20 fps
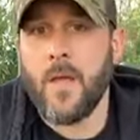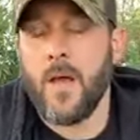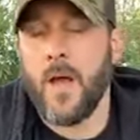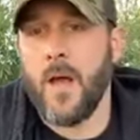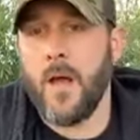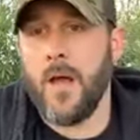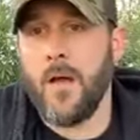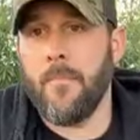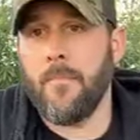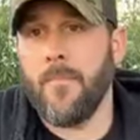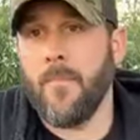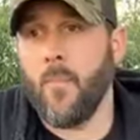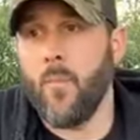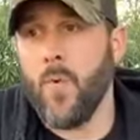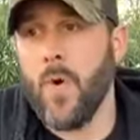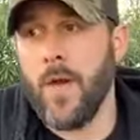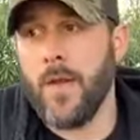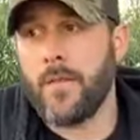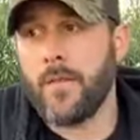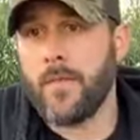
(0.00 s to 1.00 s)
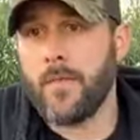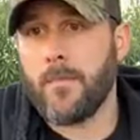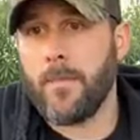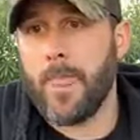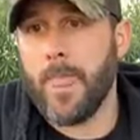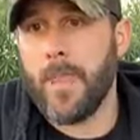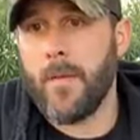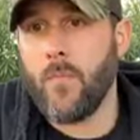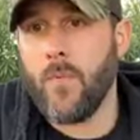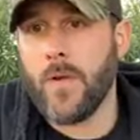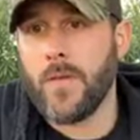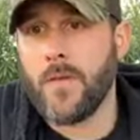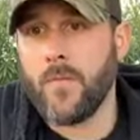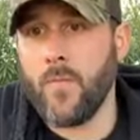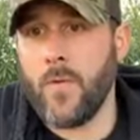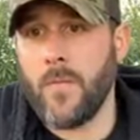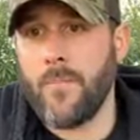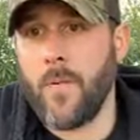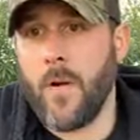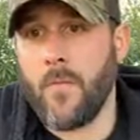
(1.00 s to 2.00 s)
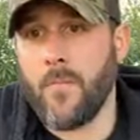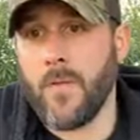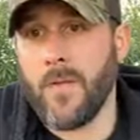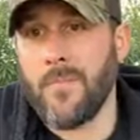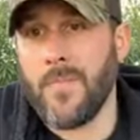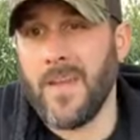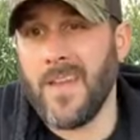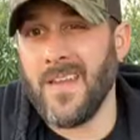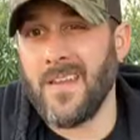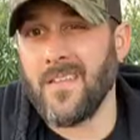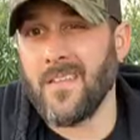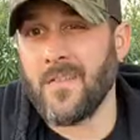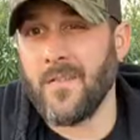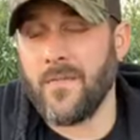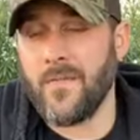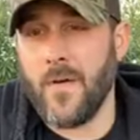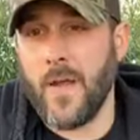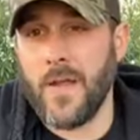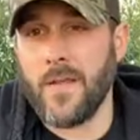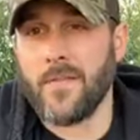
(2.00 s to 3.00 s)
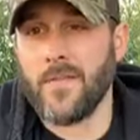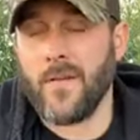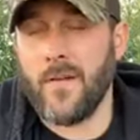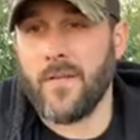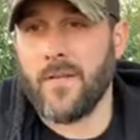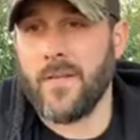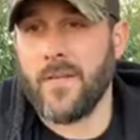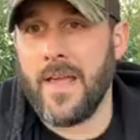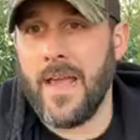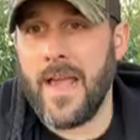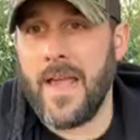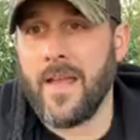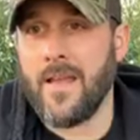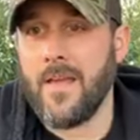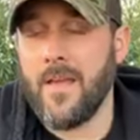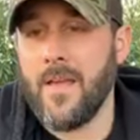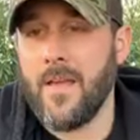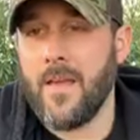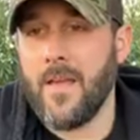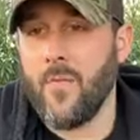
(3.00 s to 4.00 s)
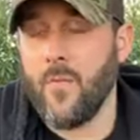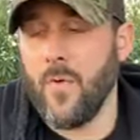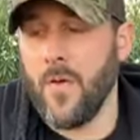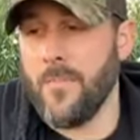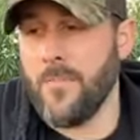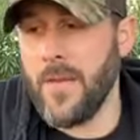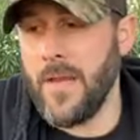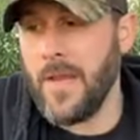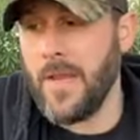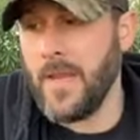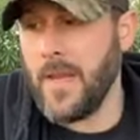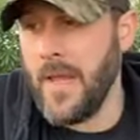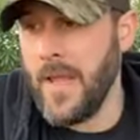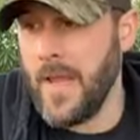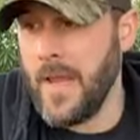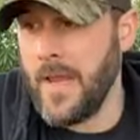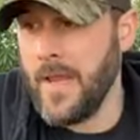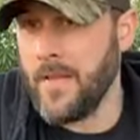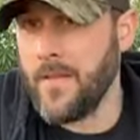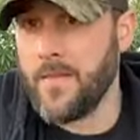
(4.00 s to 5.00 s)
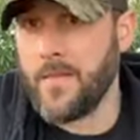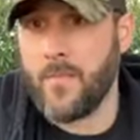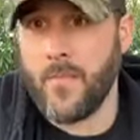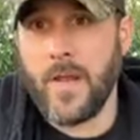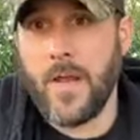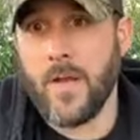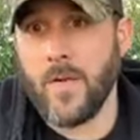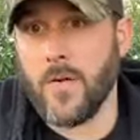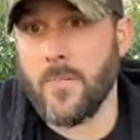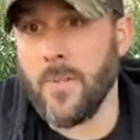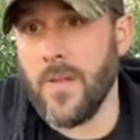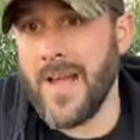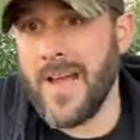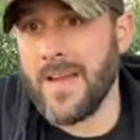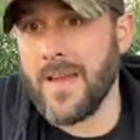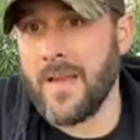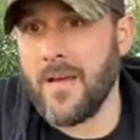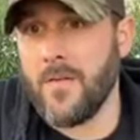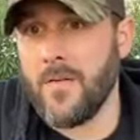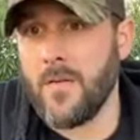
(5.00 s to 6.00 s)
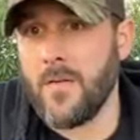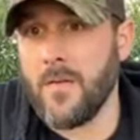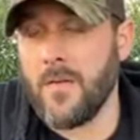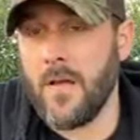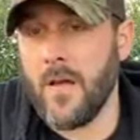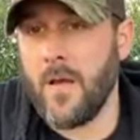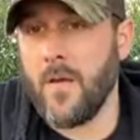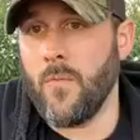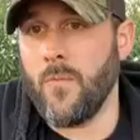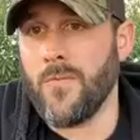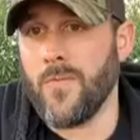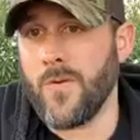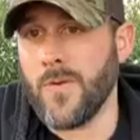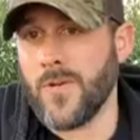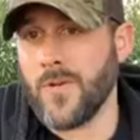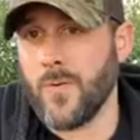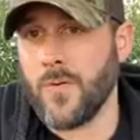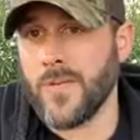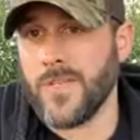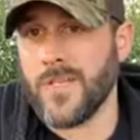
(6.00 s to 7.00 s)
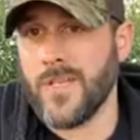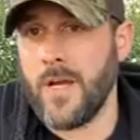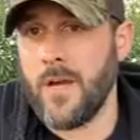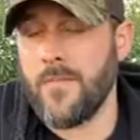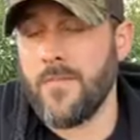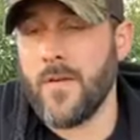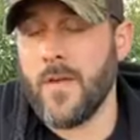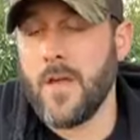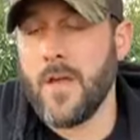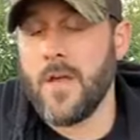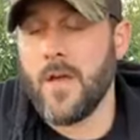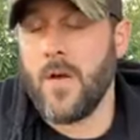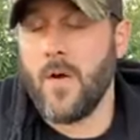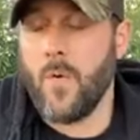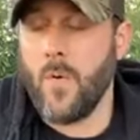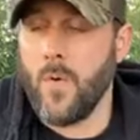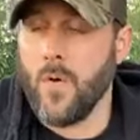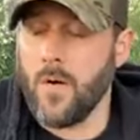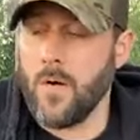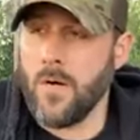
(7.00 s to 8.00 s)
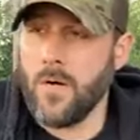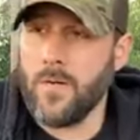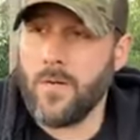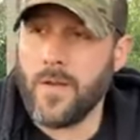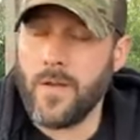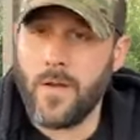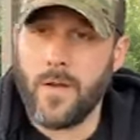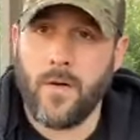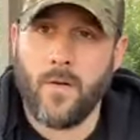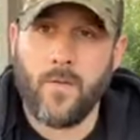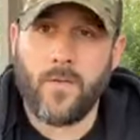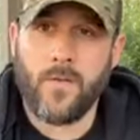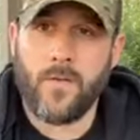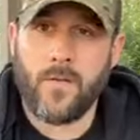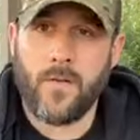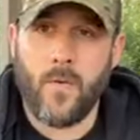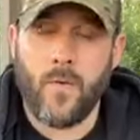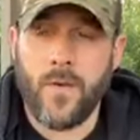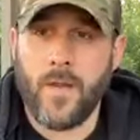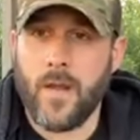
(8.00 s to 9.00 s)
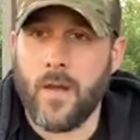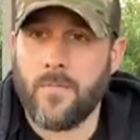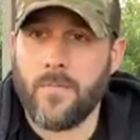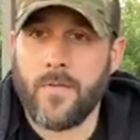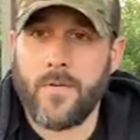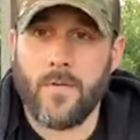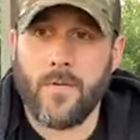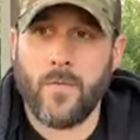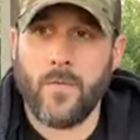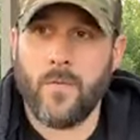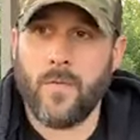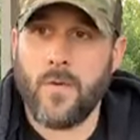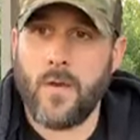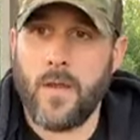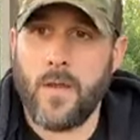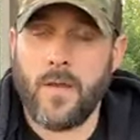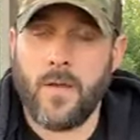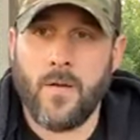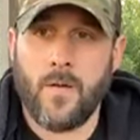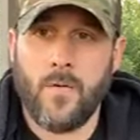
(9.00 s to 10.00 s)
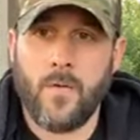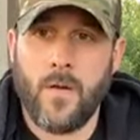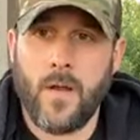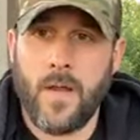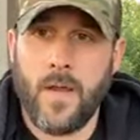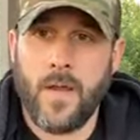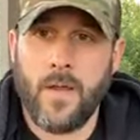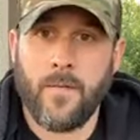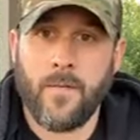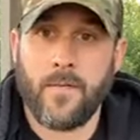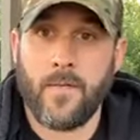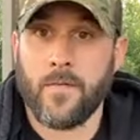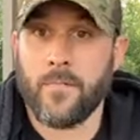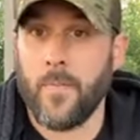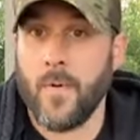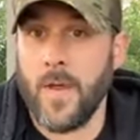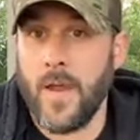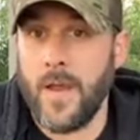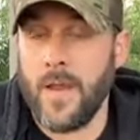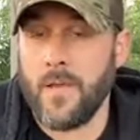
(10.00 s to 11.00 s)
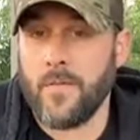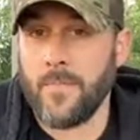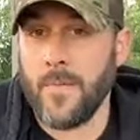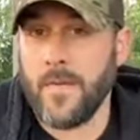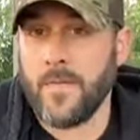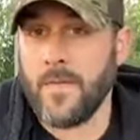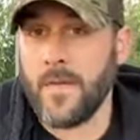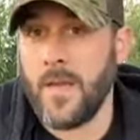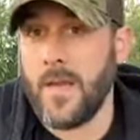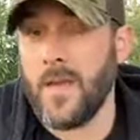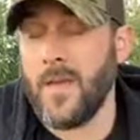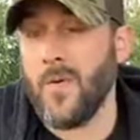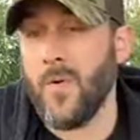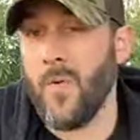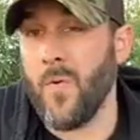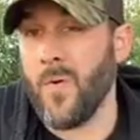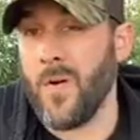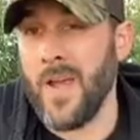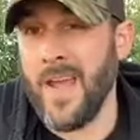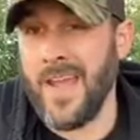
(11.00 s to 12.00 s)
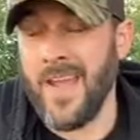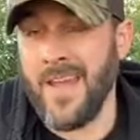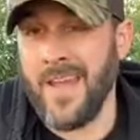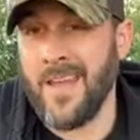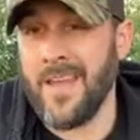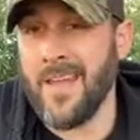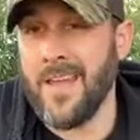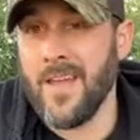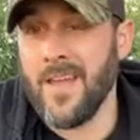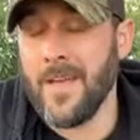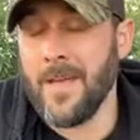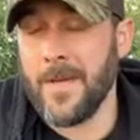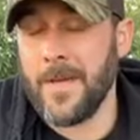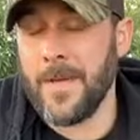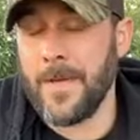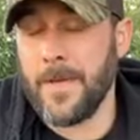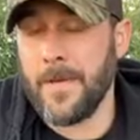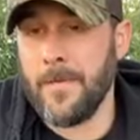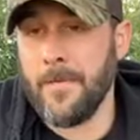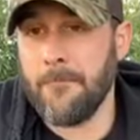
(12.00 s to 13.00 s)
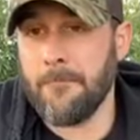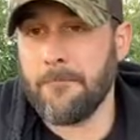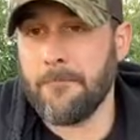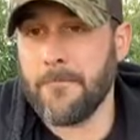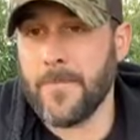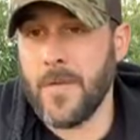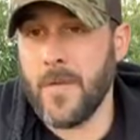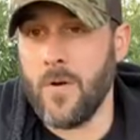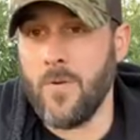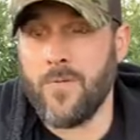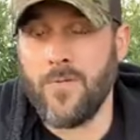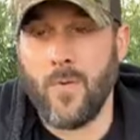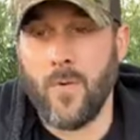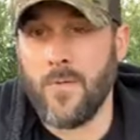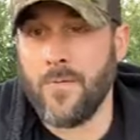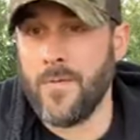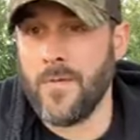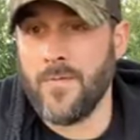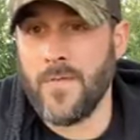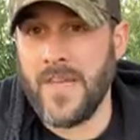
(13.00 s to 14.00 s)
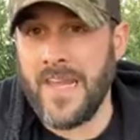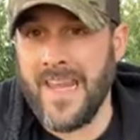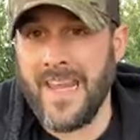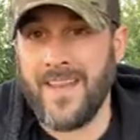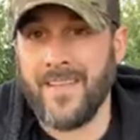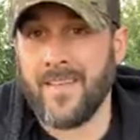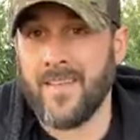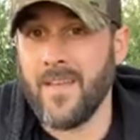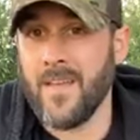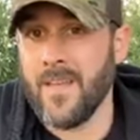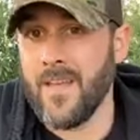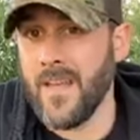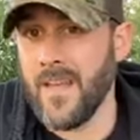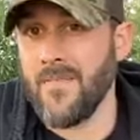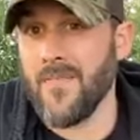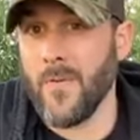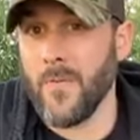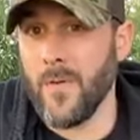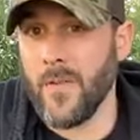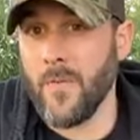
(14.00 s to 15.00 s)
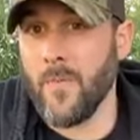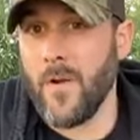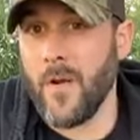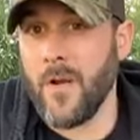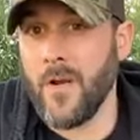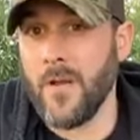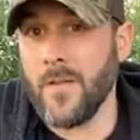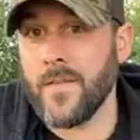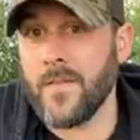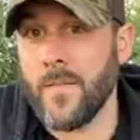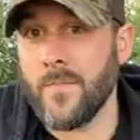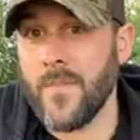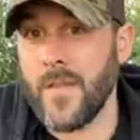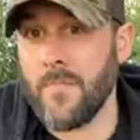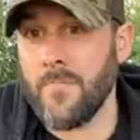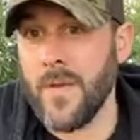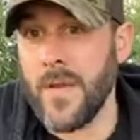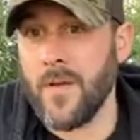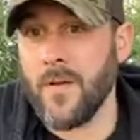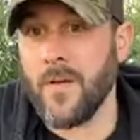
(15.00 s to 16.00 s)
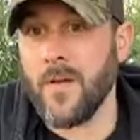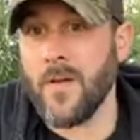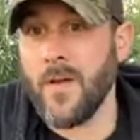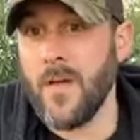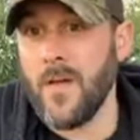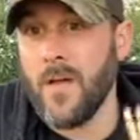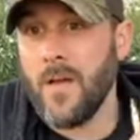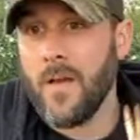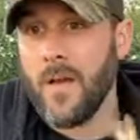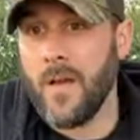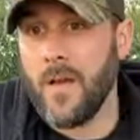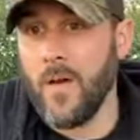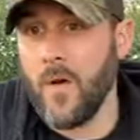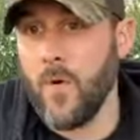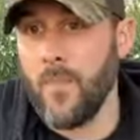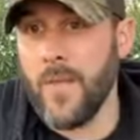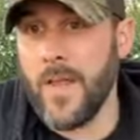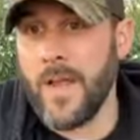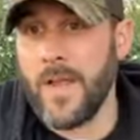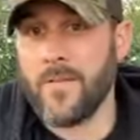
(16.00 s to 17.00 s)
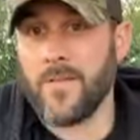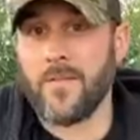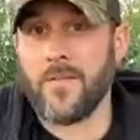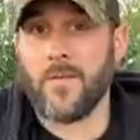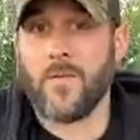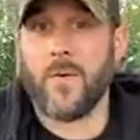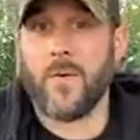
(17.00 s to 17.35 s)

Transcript: Um, what what would probably be sufficed onto that would be a 300 blackout uh, for short stuff or you know going up to you know a 6.8 SPC or a um, you know 458 if you really want to hunt something bigger. I hope that answers your